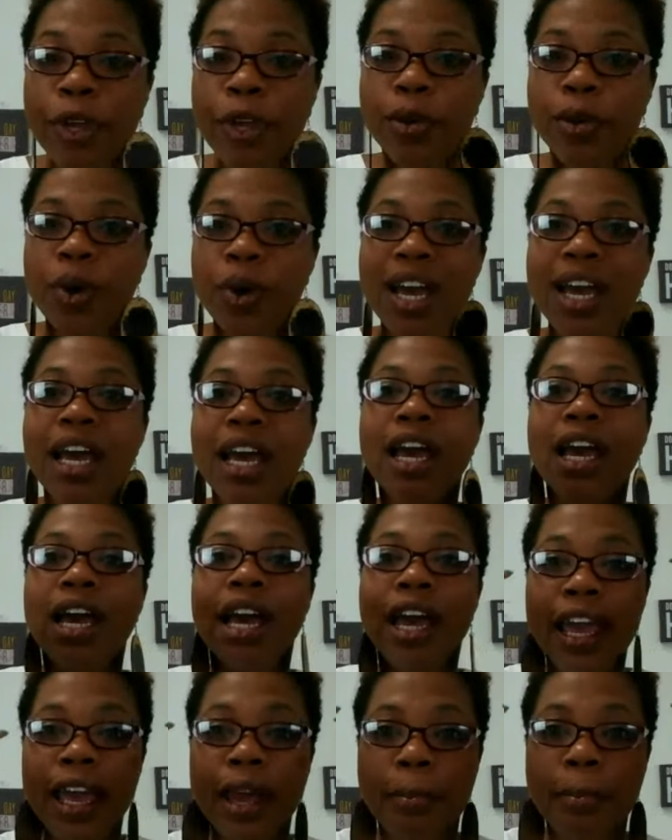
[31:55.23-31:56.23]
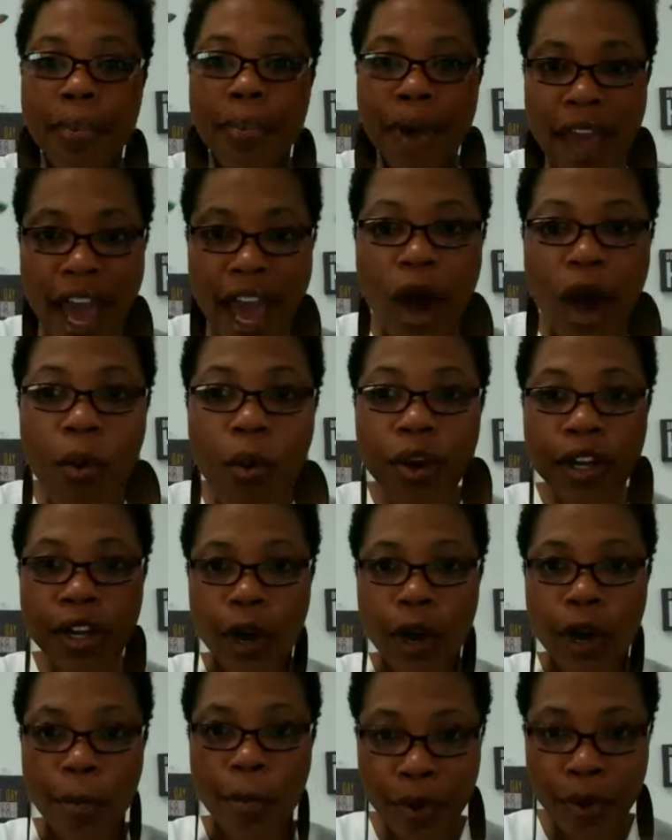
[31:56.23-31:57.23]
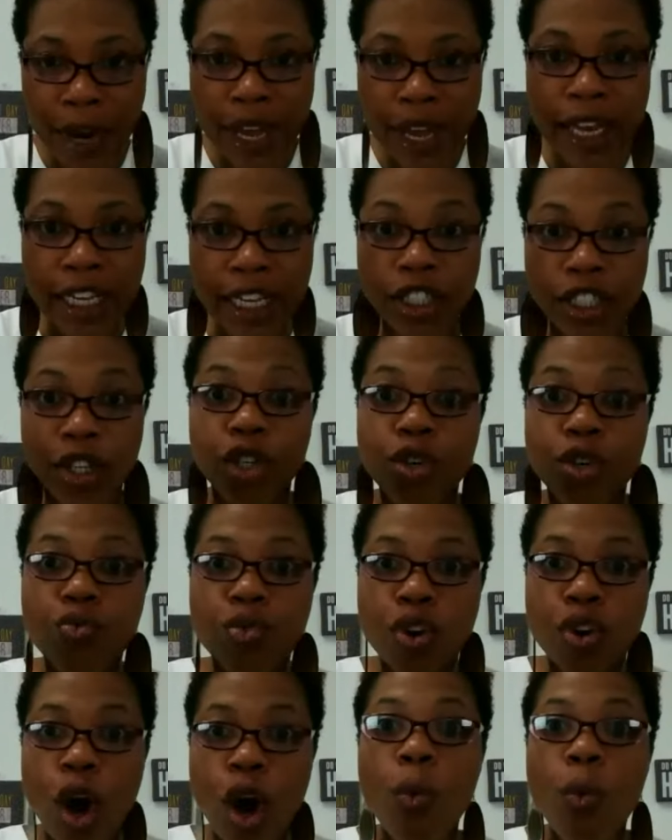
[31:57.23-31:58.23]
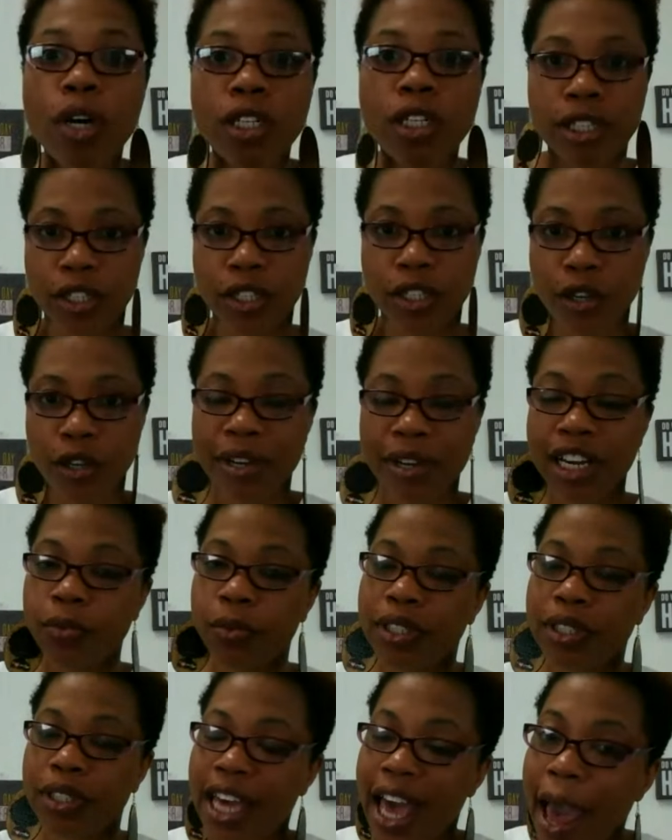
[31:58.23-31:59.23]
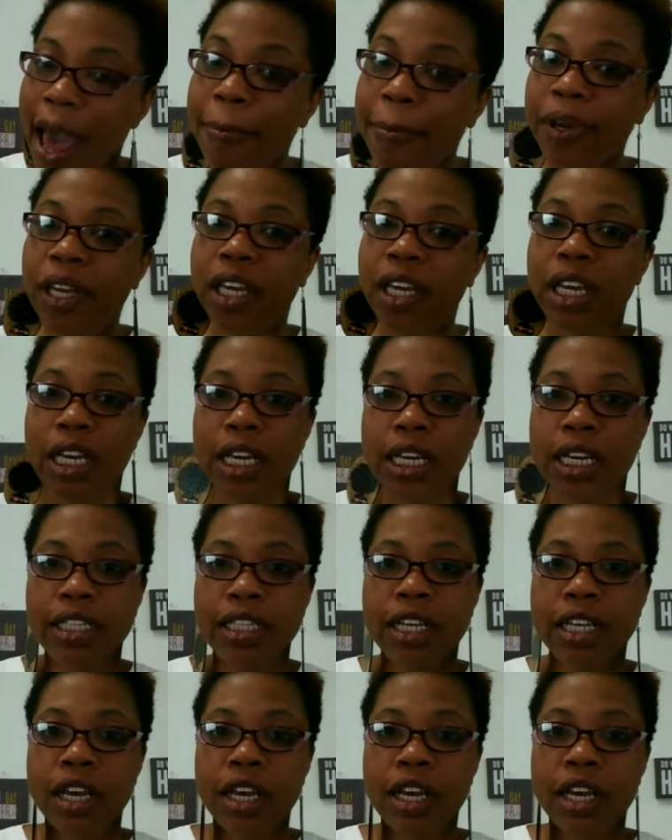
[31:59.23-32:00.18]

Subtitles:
you empower your brain so you know what to do, because what's happening is